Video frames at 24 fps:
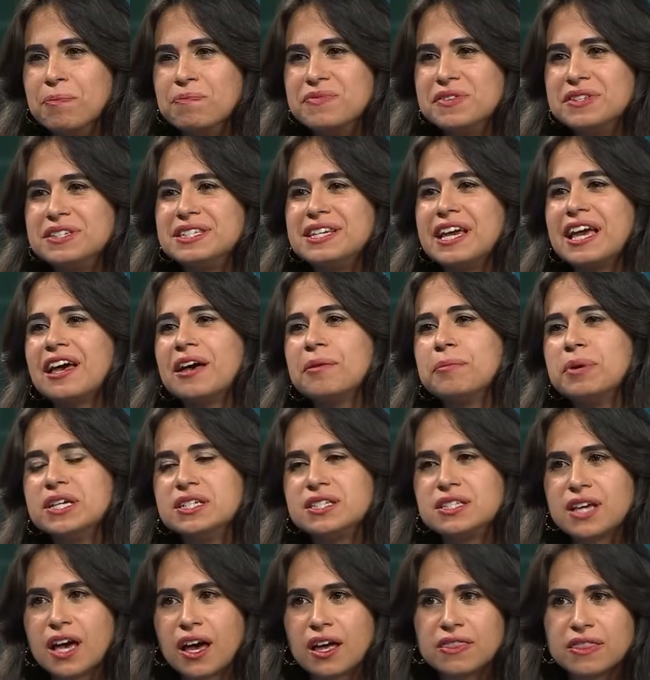yeah. Sam has
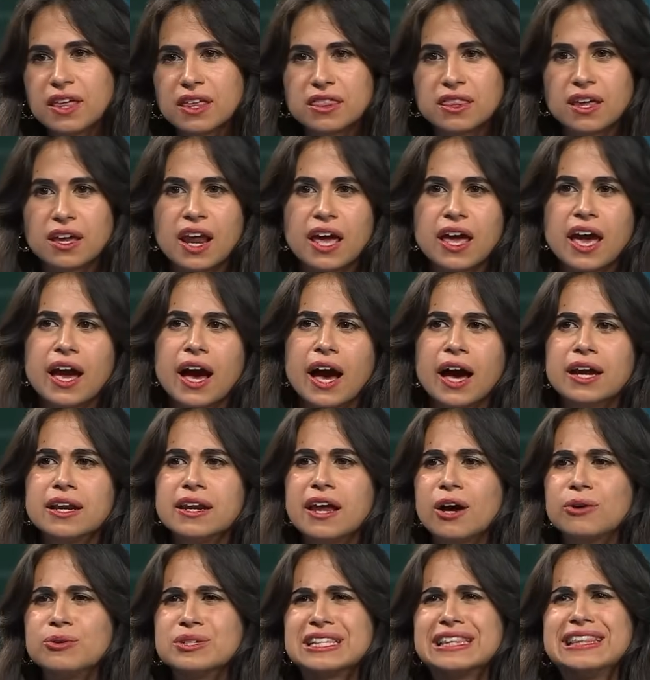said yeah. that, that AI
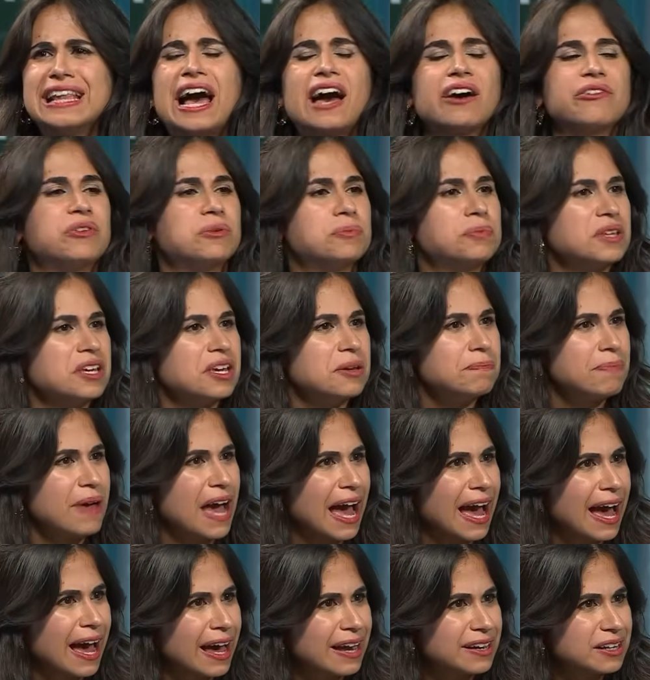now is laughably
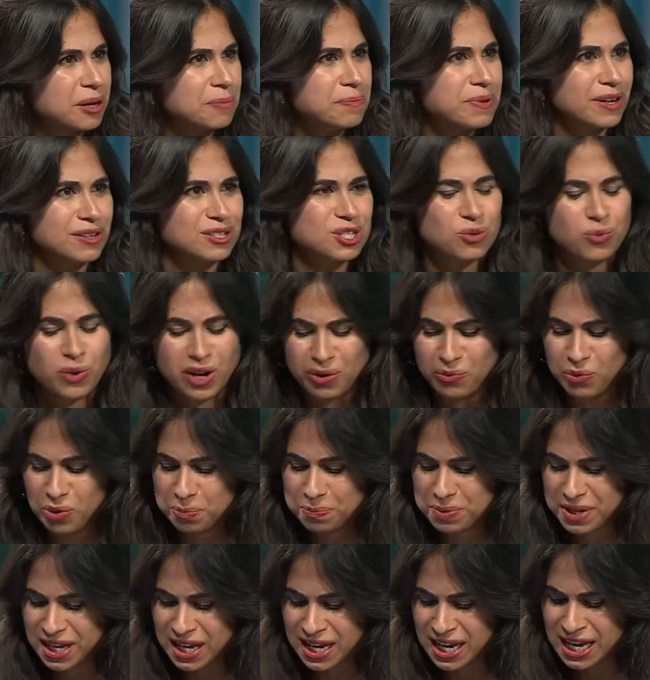bad compared to what it will
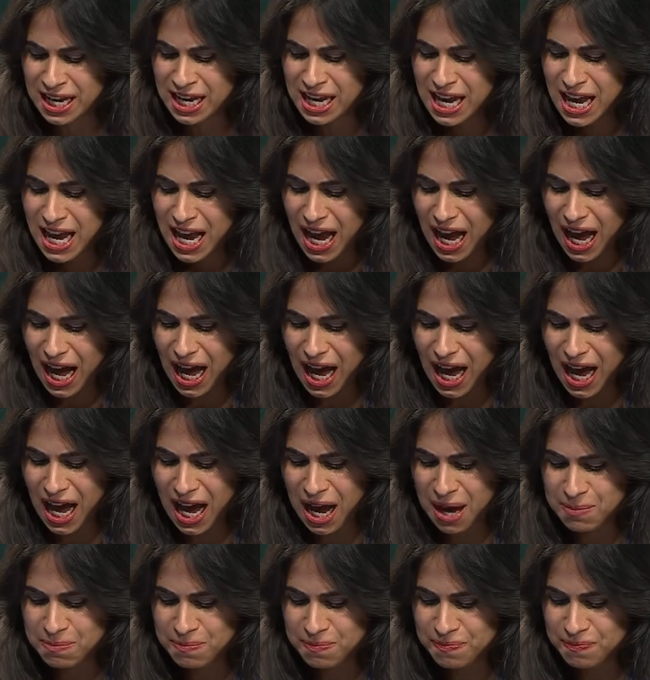be. Yeah.
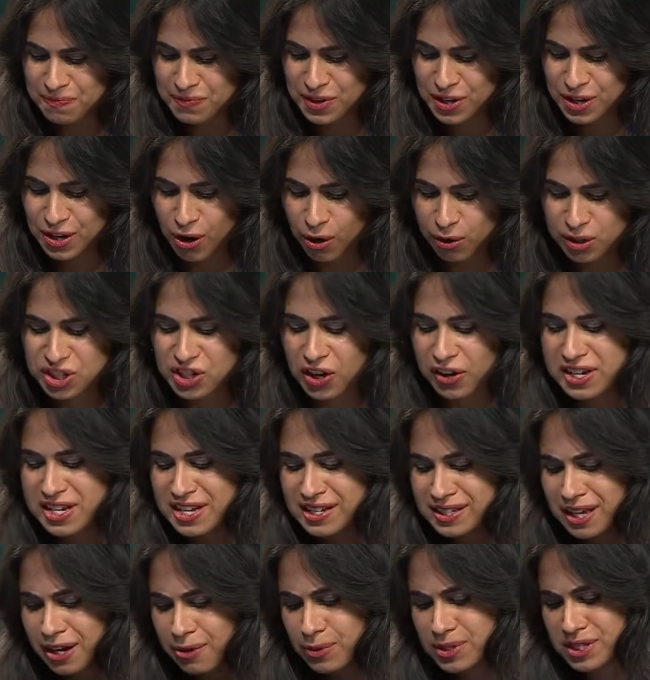Um, you know, or sorry, he
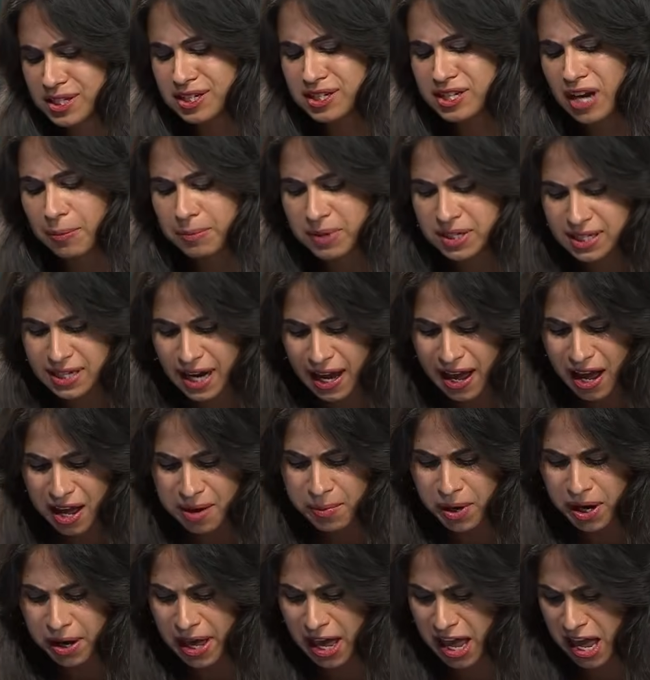said it was the dumbest AI
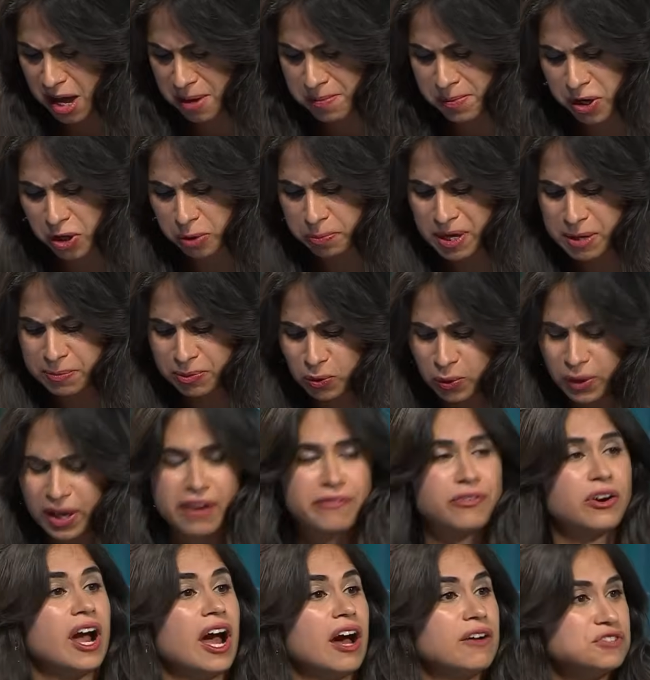AI model people will
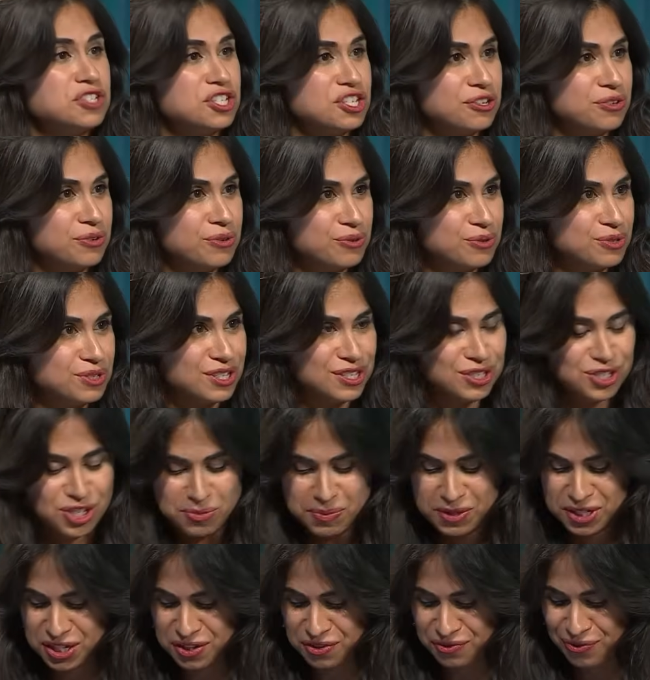ever have to use That's is
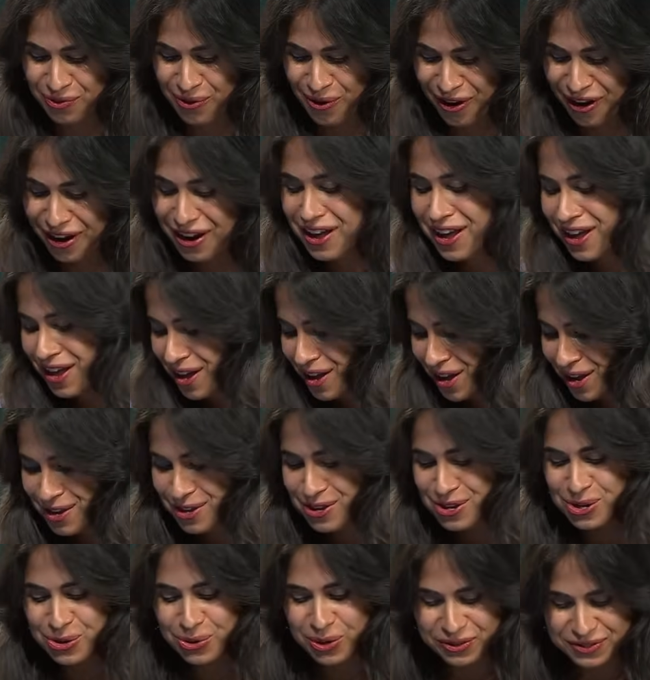GPT four. Yep.
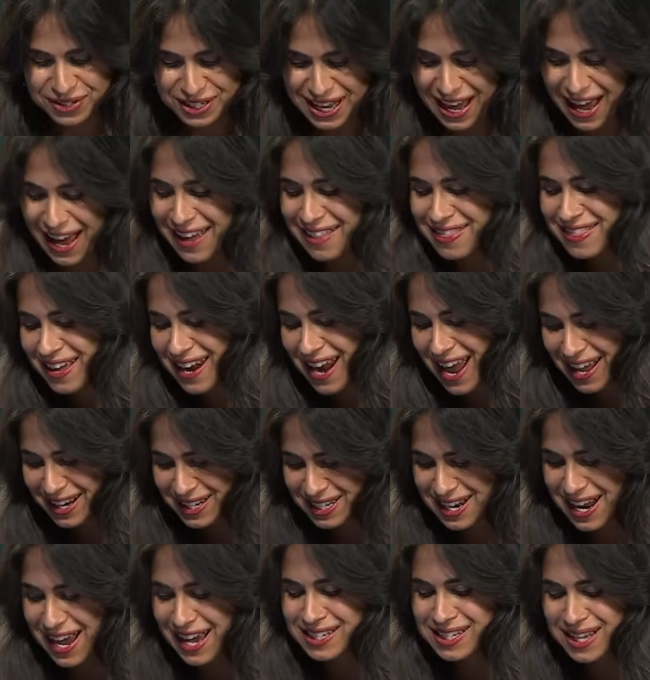You have said that a,
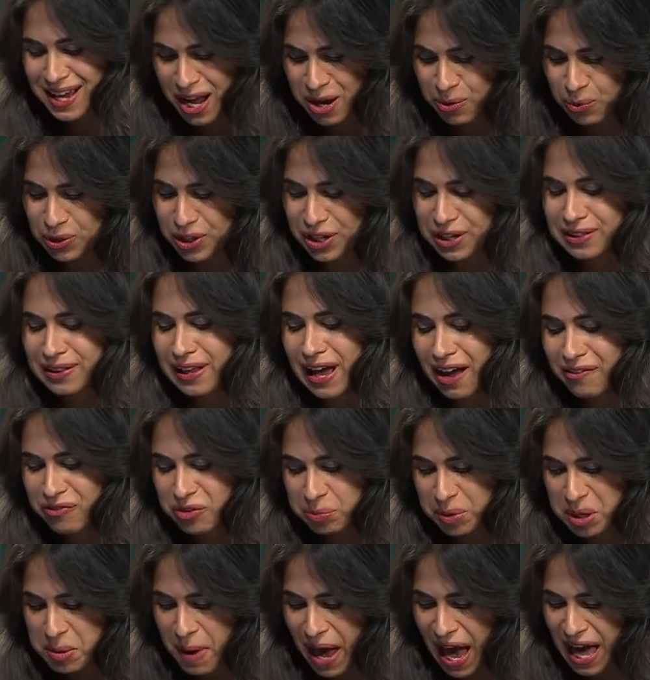today's AI will look
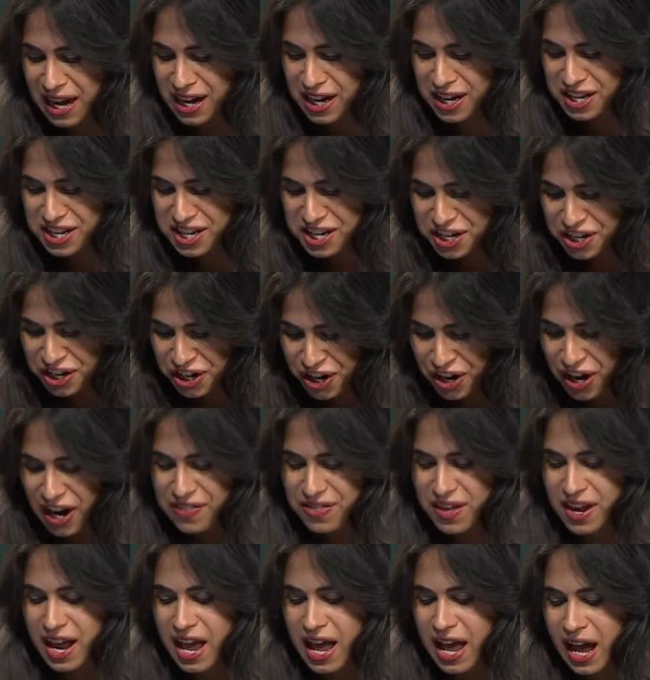laughably bad in a year, and
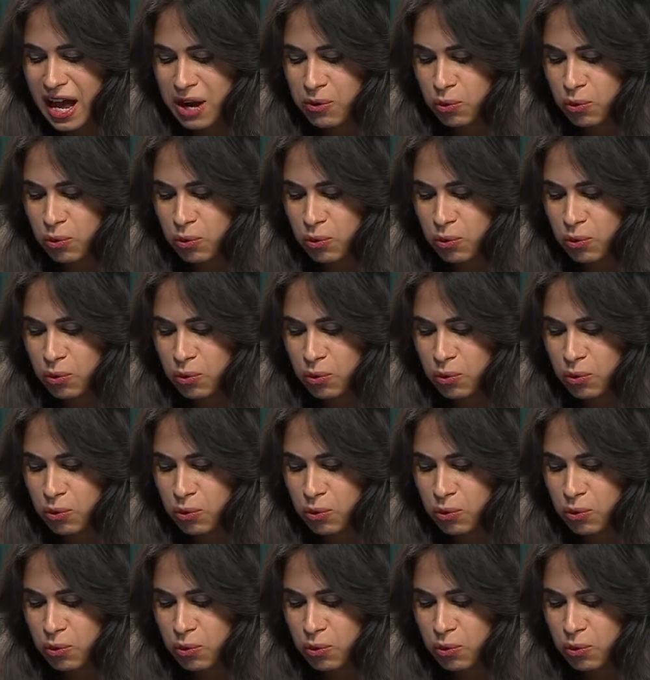then AI